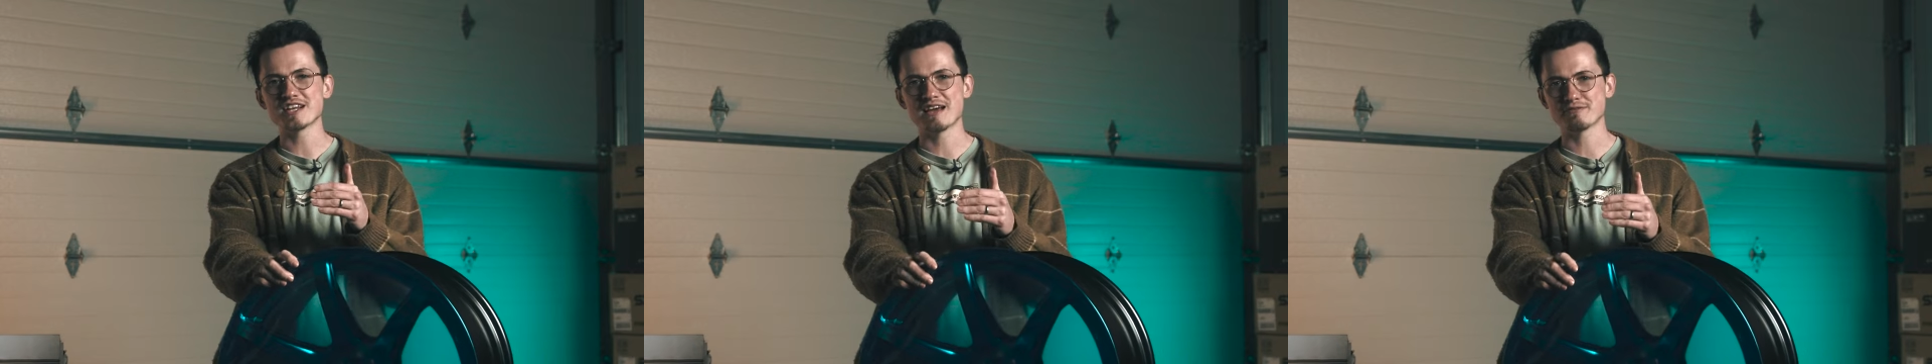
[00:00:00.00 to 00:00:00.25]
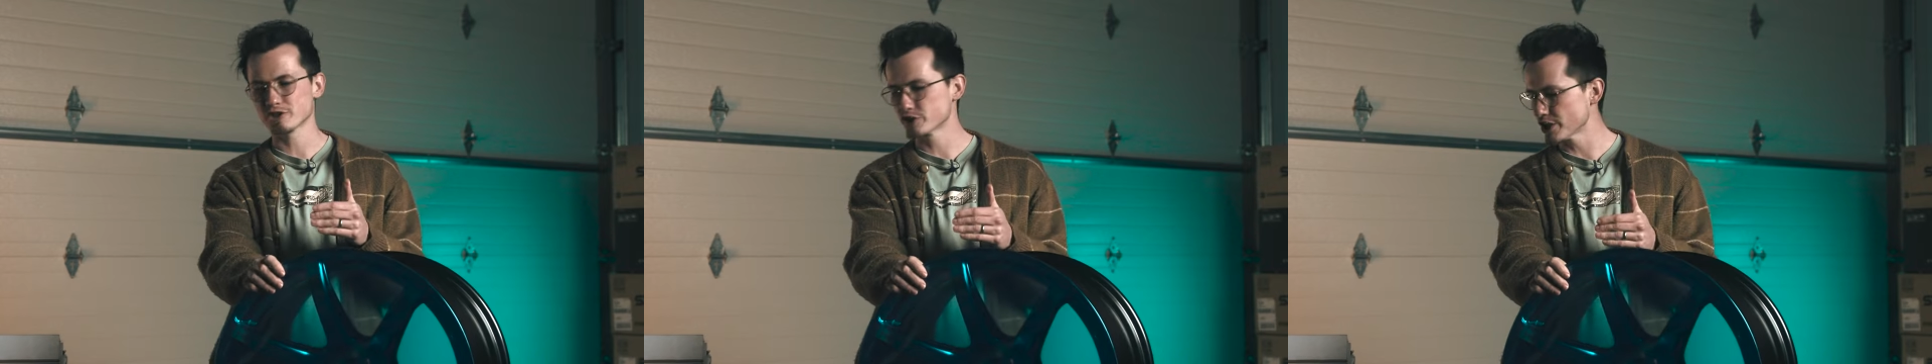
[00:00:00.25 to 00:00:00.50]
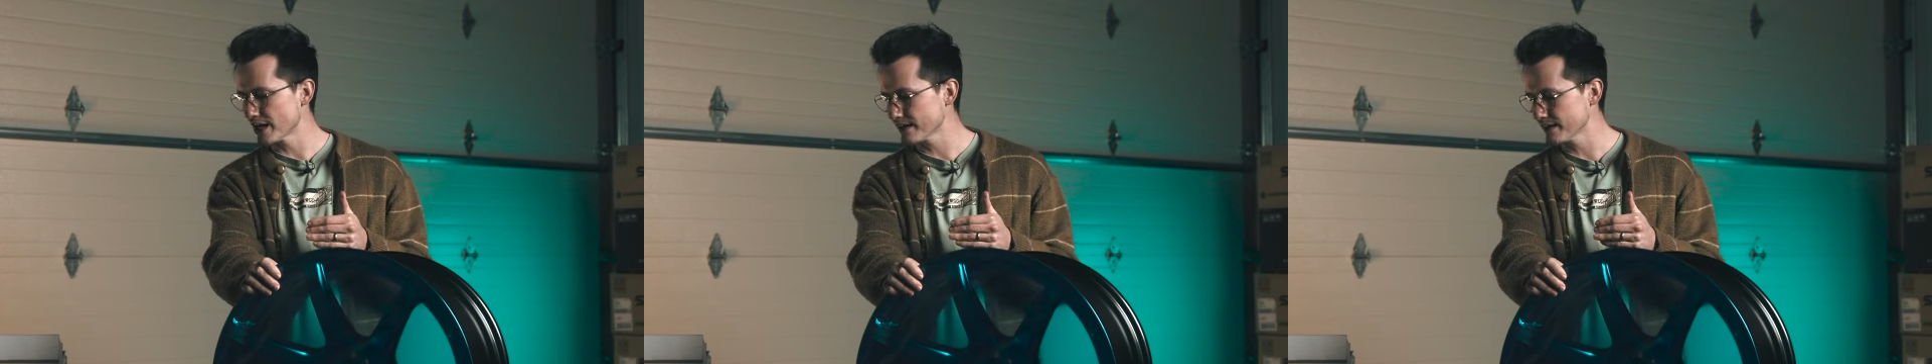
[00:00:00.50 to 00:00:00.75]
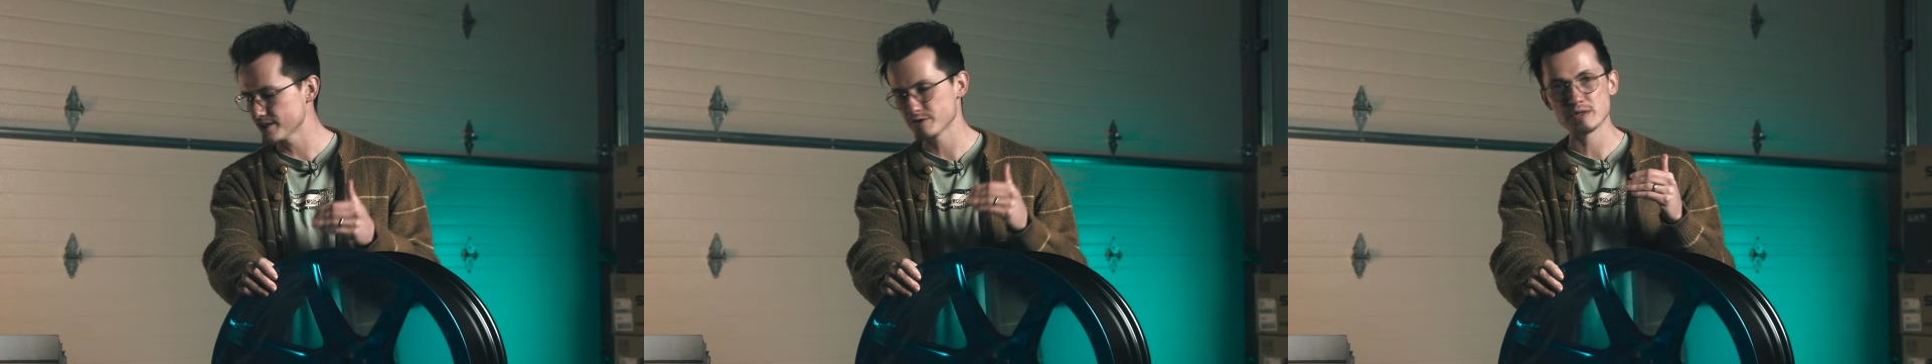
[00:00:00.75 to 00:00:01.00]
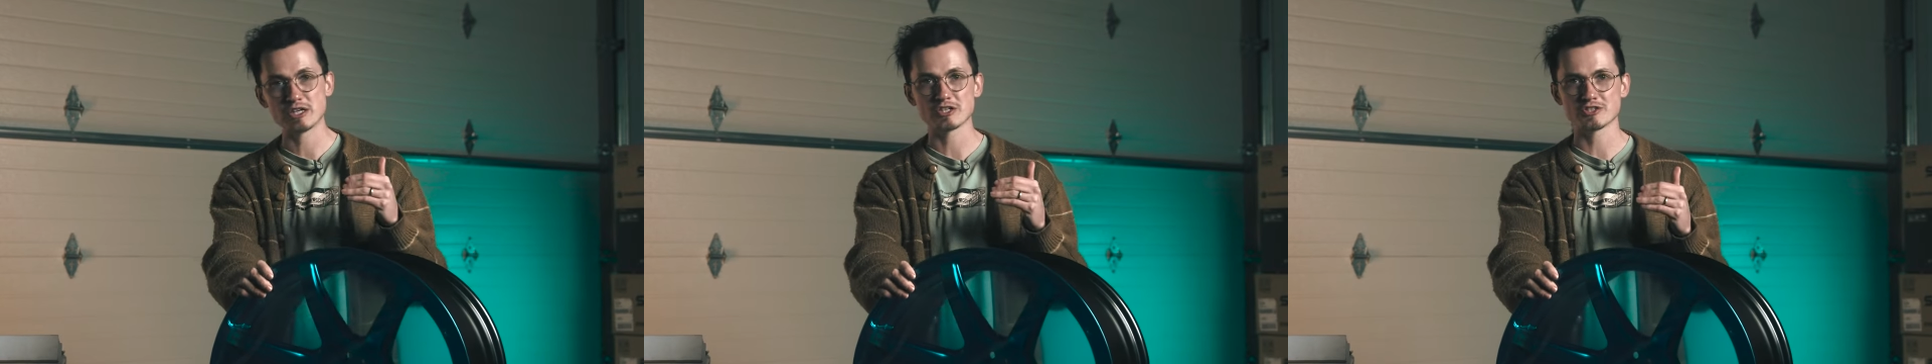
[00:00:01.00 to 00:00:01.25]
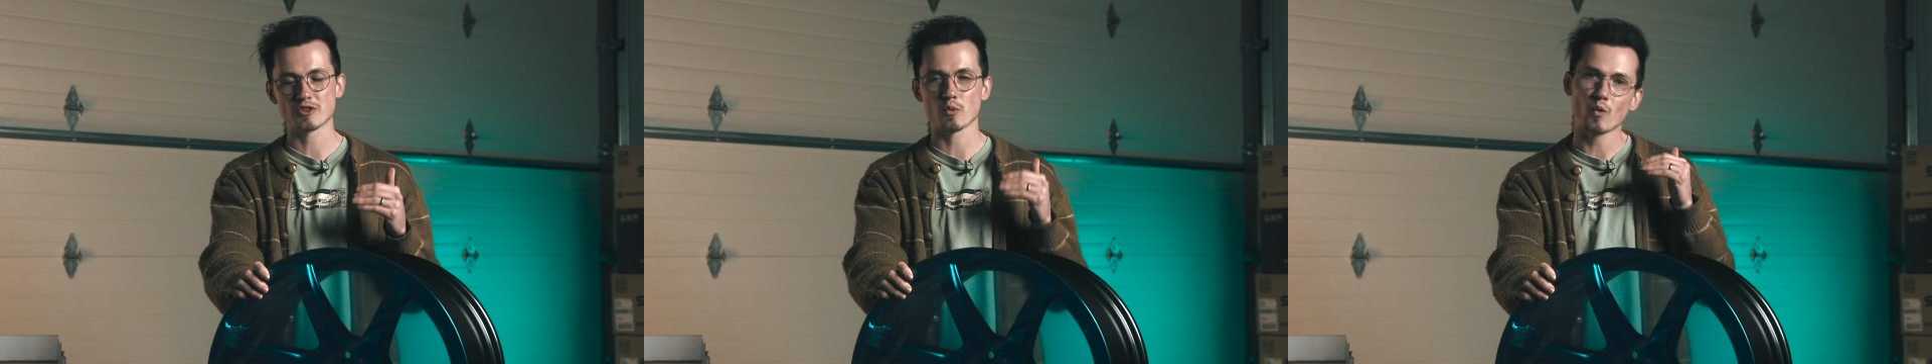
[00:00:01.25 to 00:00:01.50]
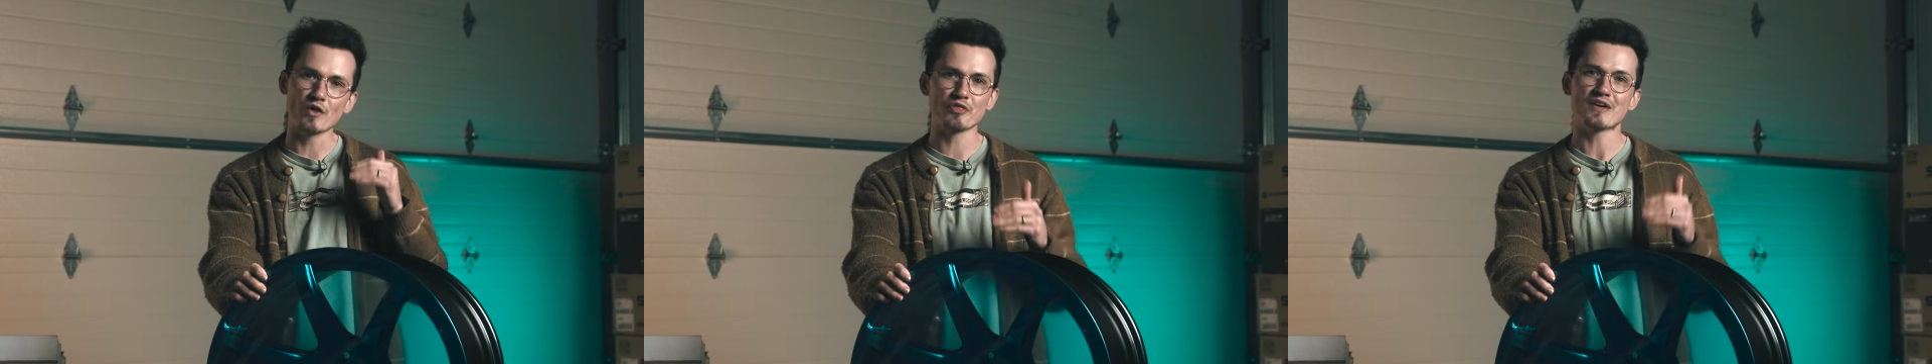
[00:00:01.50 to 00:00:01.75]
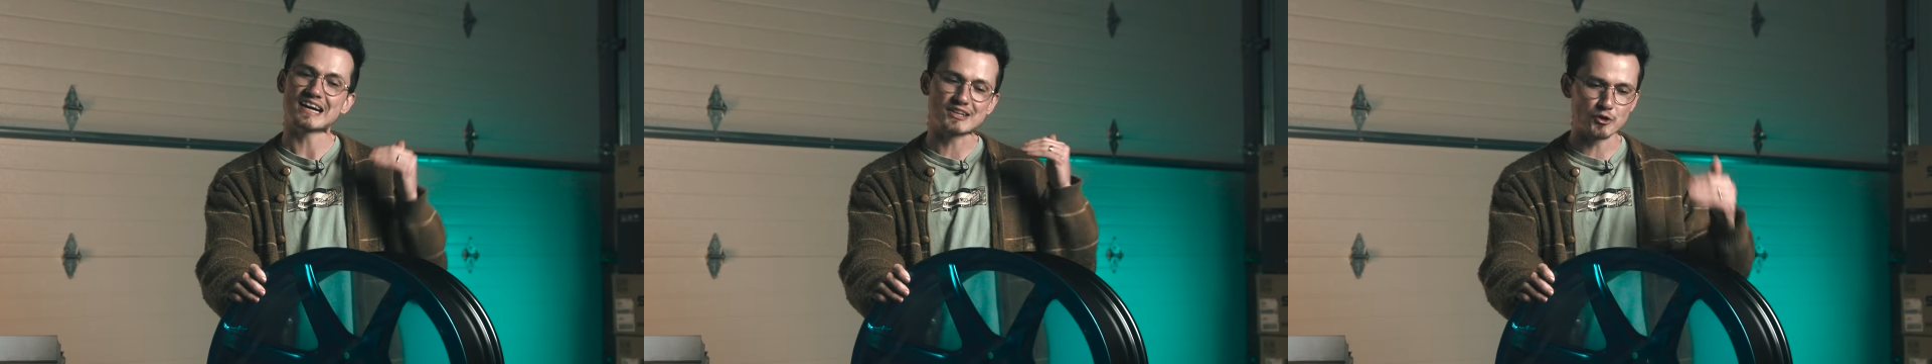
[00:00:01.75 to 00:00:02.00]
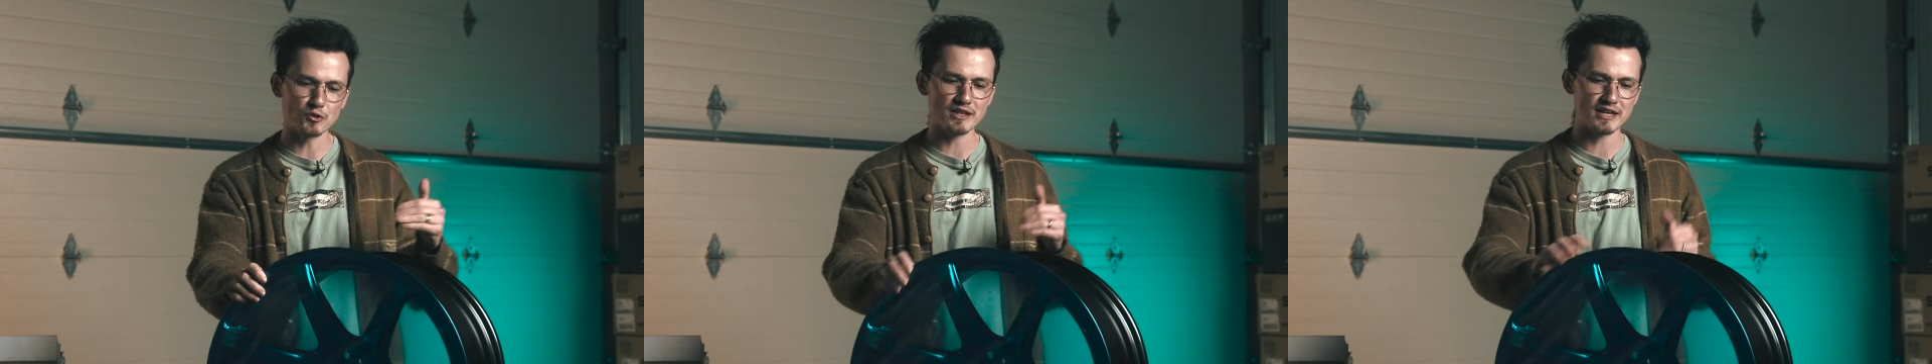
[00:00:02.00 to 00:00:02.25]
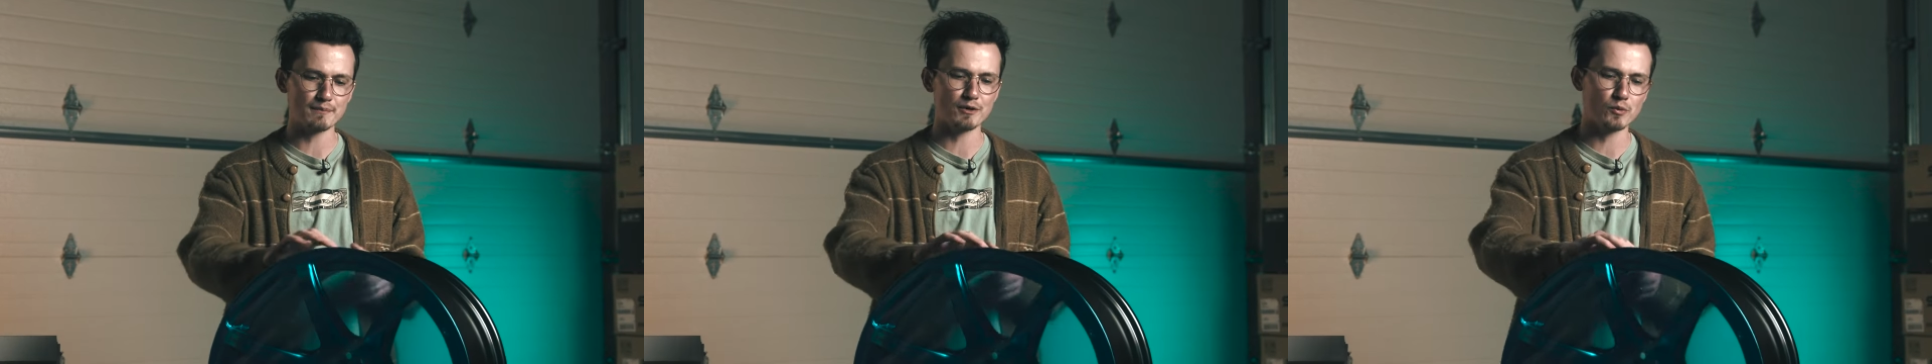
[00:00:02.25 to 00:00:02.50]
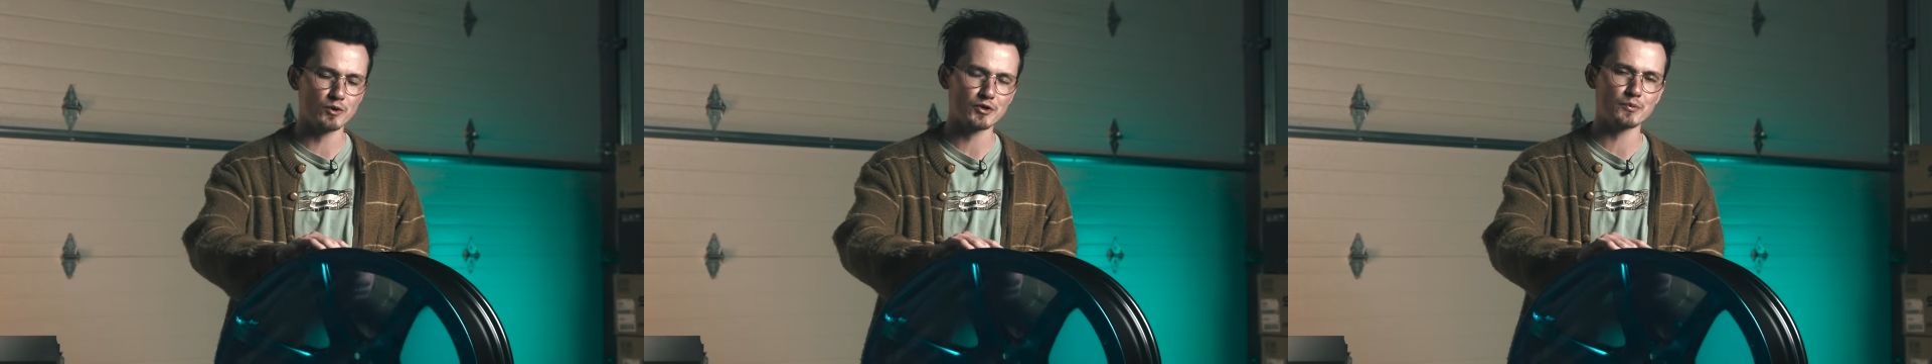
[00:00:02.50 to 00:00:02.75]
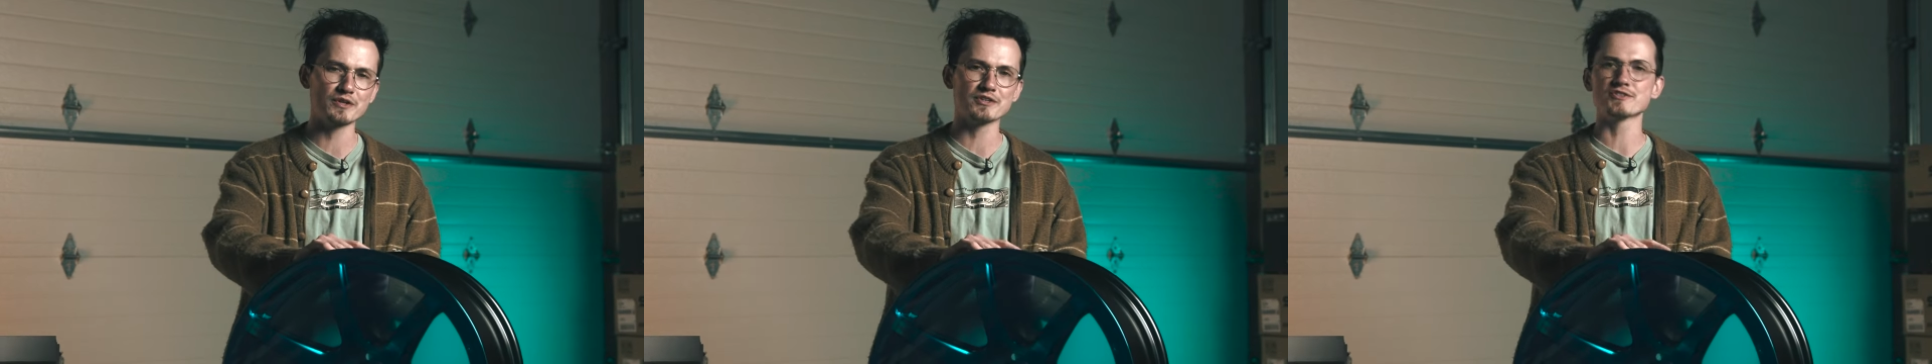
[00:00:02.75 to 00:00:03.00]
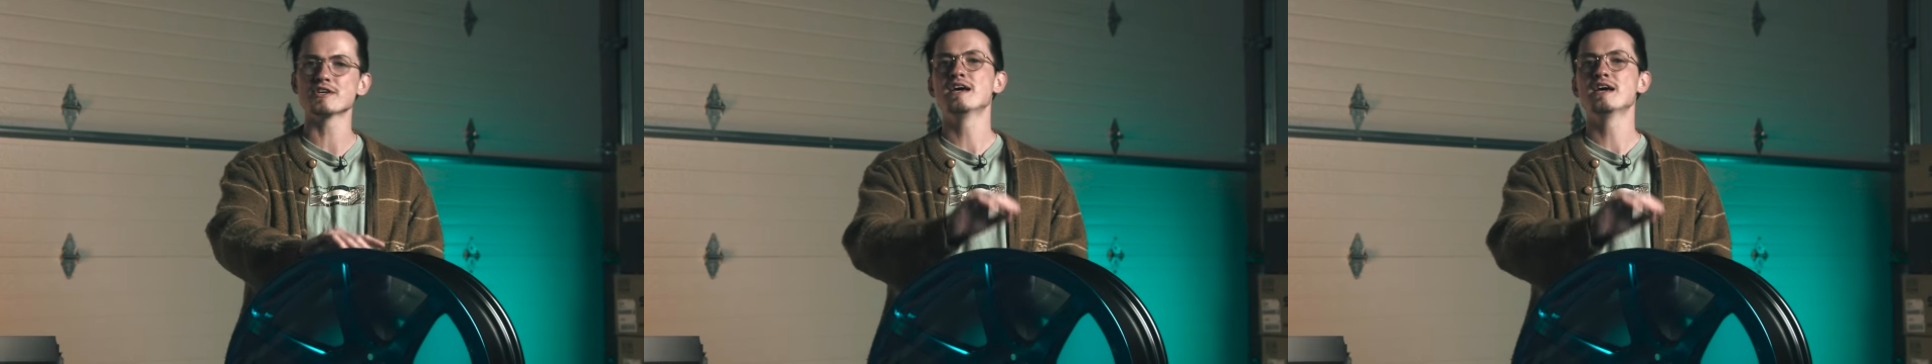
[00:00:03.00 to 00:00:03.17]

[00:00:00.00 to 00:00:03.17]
I have to check is because the one thing I don't like about work wheels,